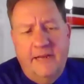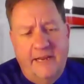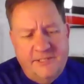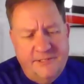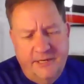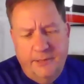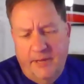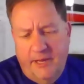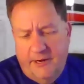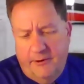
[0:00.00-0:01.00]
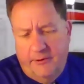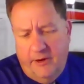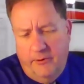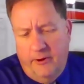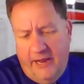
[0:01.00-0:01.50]
nice thing about
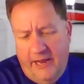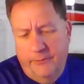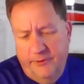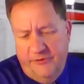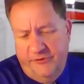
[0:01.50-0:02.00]
how Ohio